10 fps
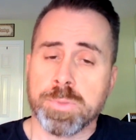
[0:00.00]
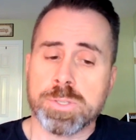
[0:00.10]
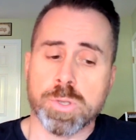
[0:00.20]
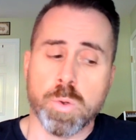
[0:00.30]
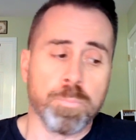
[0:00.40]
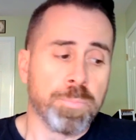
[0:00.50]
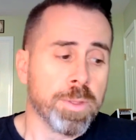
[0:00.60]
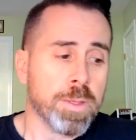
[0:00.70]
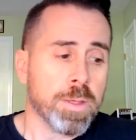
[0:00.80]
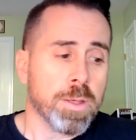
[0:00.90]
So
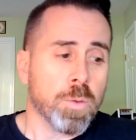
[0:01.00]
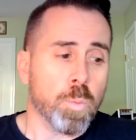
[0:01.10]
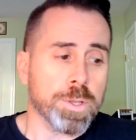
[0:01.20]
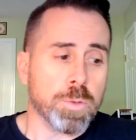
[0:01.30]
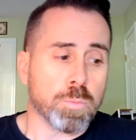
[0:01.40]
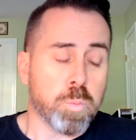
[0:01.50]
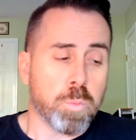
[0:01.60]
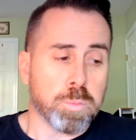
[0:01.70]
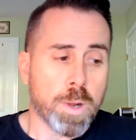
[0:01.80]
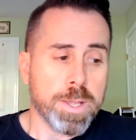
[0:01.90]
when you
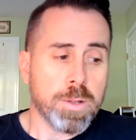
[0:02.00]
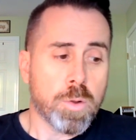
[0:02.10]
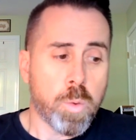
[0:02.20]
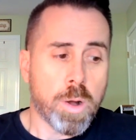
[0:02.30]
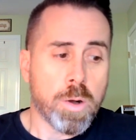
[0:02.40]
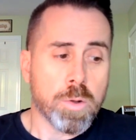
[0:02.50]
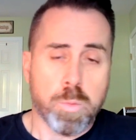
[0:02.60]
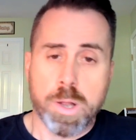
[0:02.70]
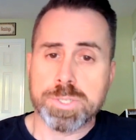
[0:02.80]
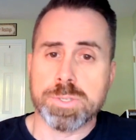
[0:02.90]
write qual
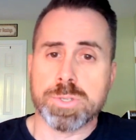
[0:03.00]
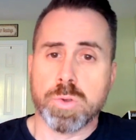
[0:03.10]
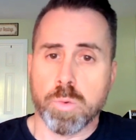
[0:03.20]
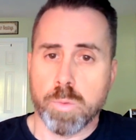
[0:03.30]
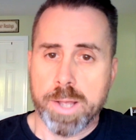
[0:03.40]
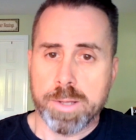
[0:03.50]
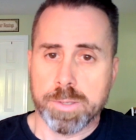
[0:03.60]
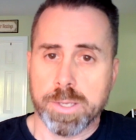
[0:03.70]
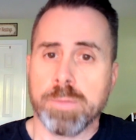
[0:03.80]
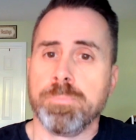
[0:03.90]
questions
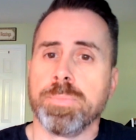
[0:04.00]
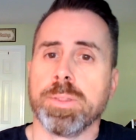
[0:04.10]
correctly,